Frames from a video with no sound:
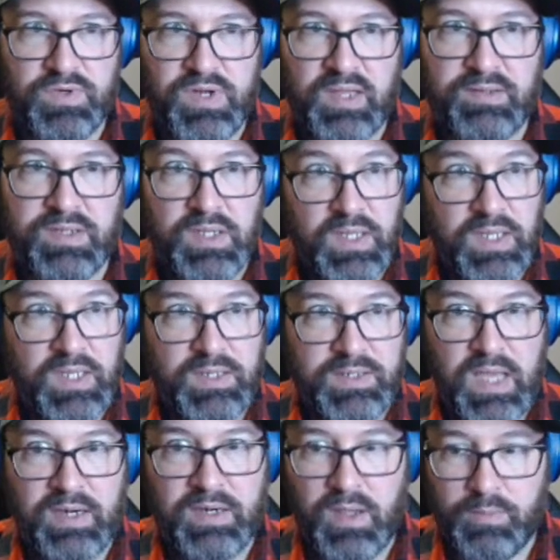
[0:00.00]
Not
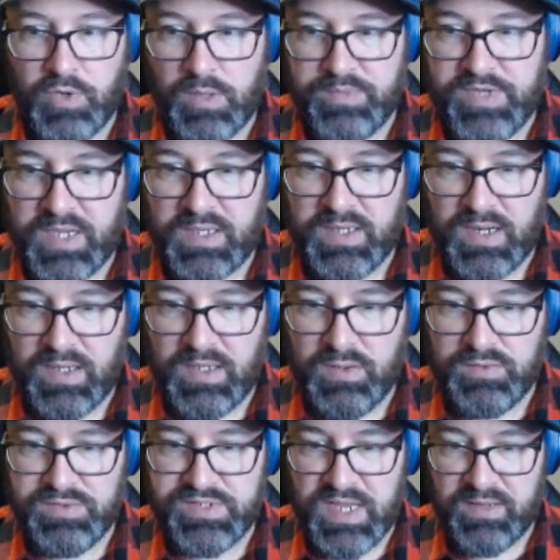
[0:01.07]
a number I'm taking any
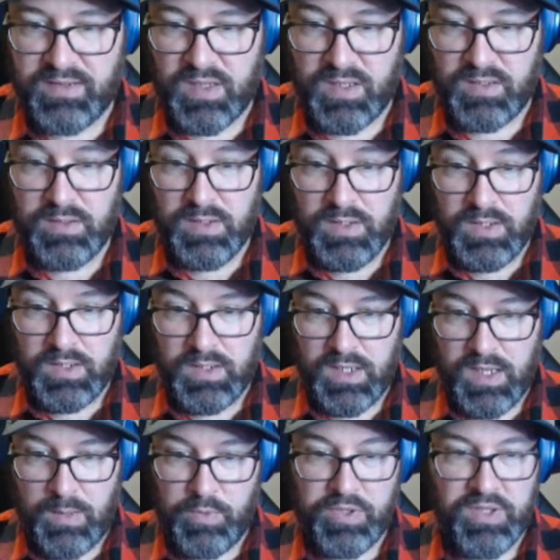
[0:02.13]
huge stand on.
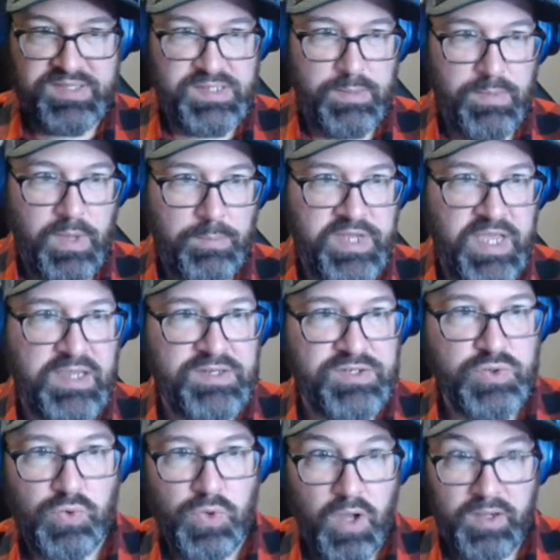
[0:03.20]
I'm realizing I'm taking
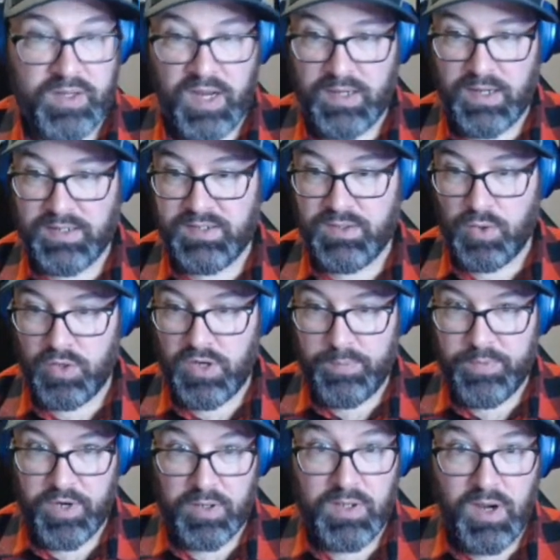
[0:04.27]
too long, and I need to hurry up
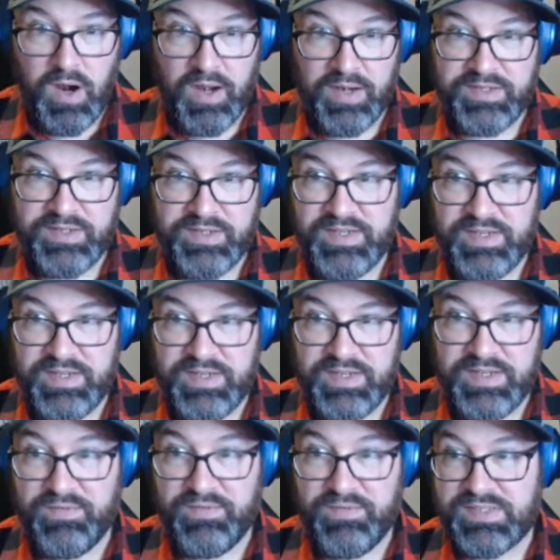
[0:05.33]
here. All right, defense
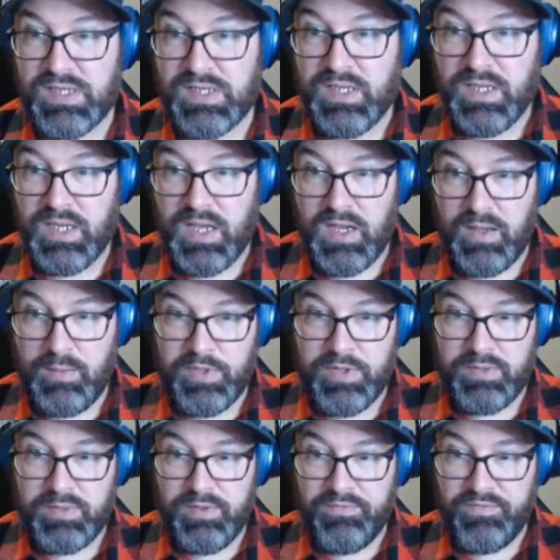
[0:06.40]
kickers.
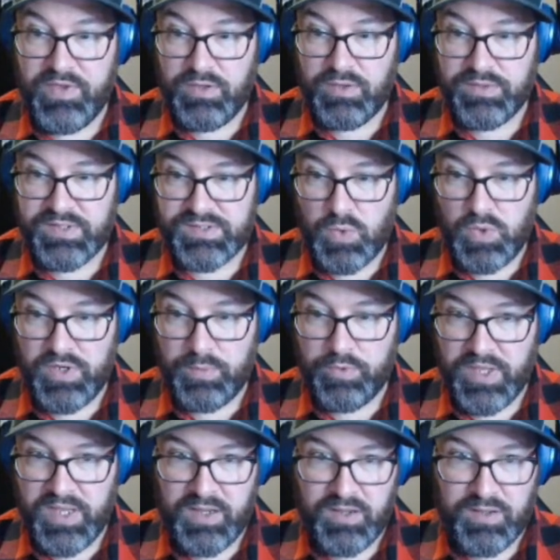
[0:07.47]
The field is
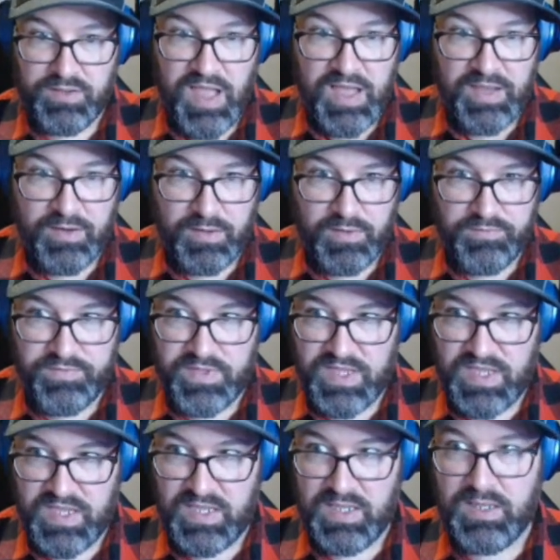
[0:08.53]
going to play a lot
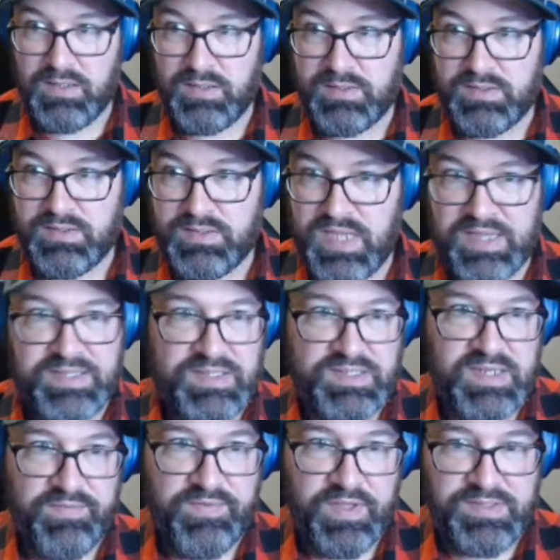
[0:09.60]
of the Texans
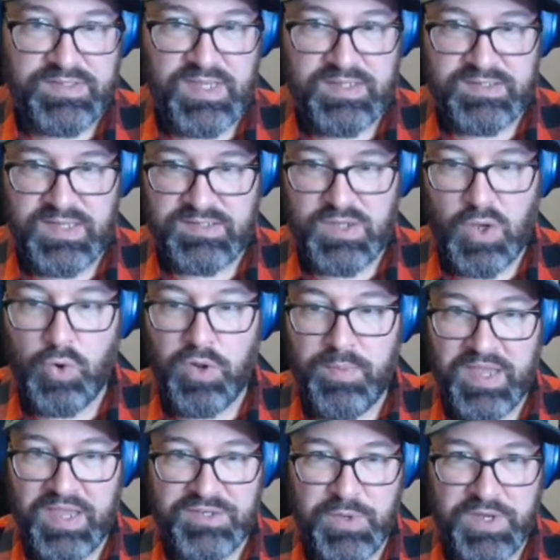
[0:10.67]
defense, as Cody
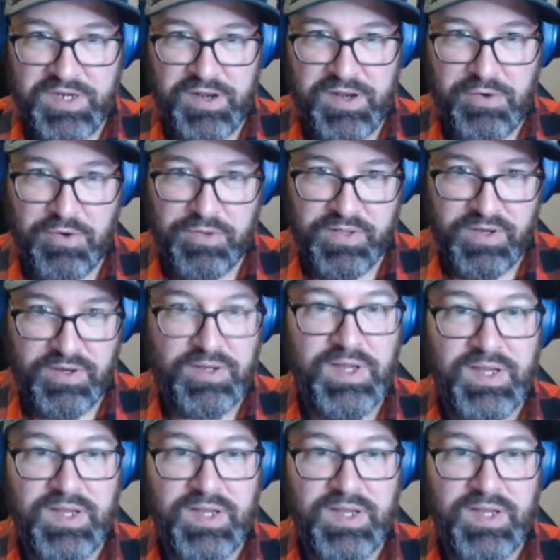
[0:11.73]
Main tweeted out earlier.